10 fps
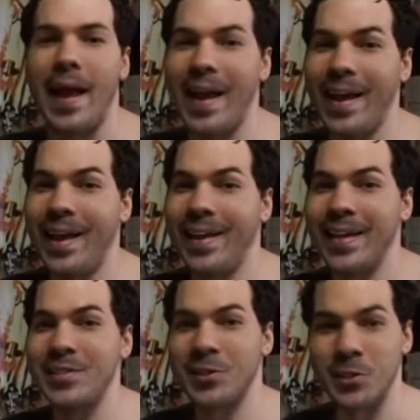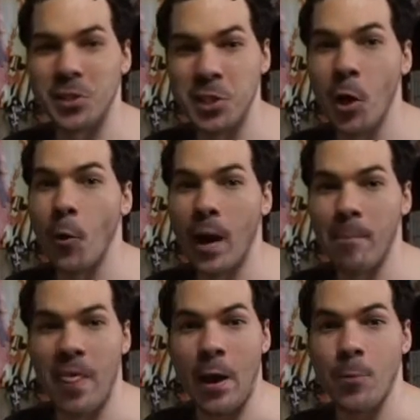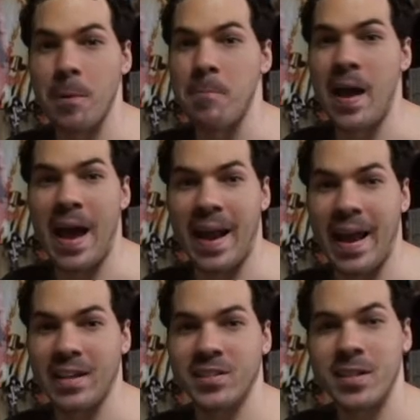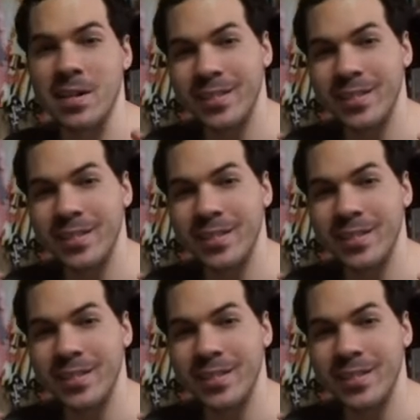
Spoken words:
and he's going to show up. That would be badass.